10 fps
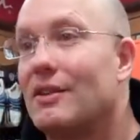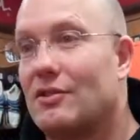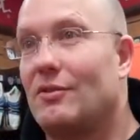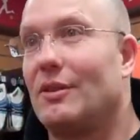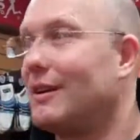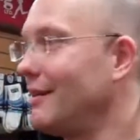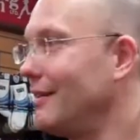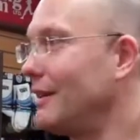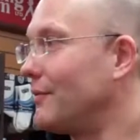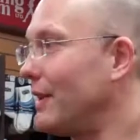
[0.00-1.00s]

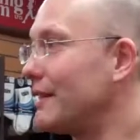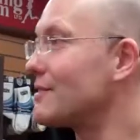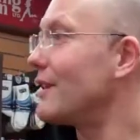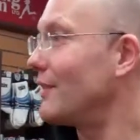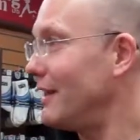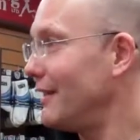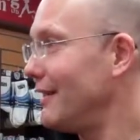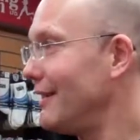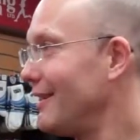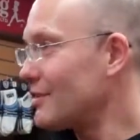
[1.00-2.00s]
It flattens out, right?
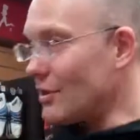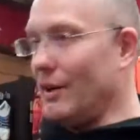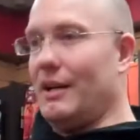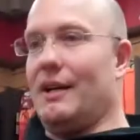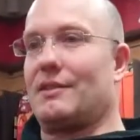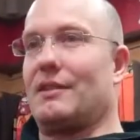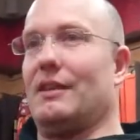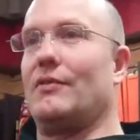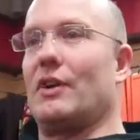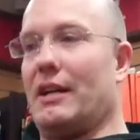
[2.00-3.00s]
So
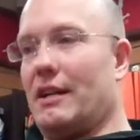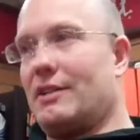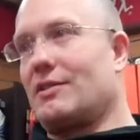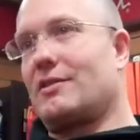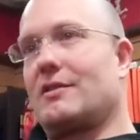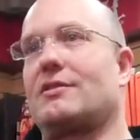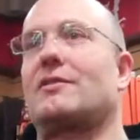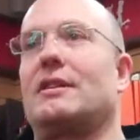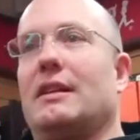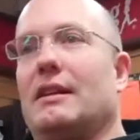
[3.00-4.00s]
you've got a nice,
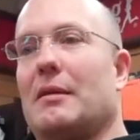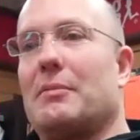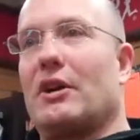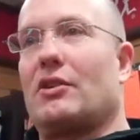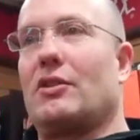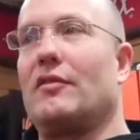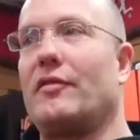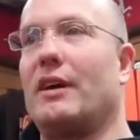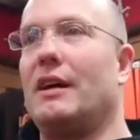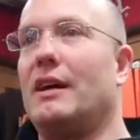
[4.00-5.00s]
the lumbar
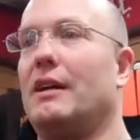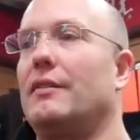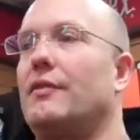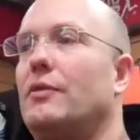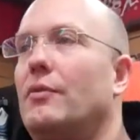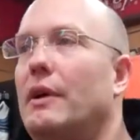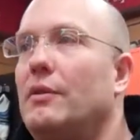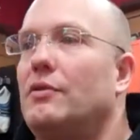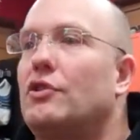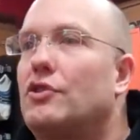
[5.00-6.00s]
curve, and if you
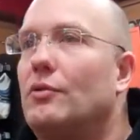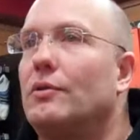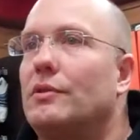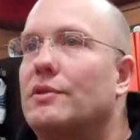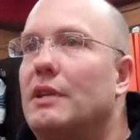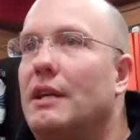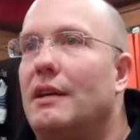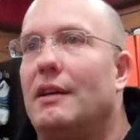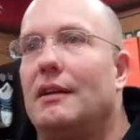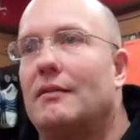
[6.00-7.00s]
round your shoulders,
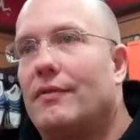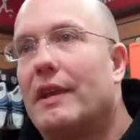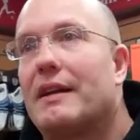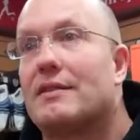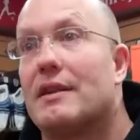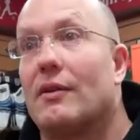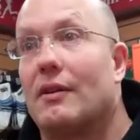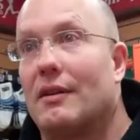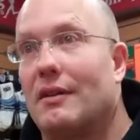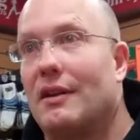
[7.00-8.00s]
it flattens out.
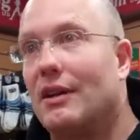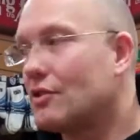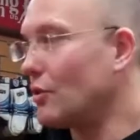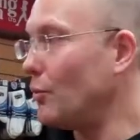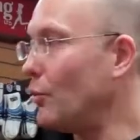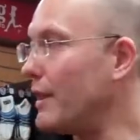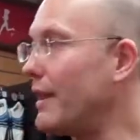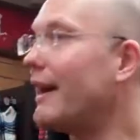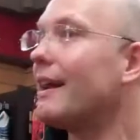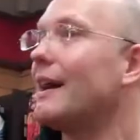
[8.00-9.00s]
So when
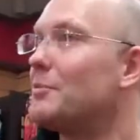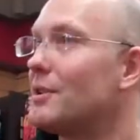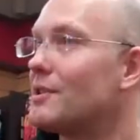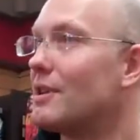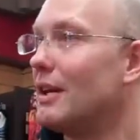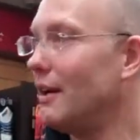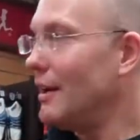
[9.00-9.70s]
that happens,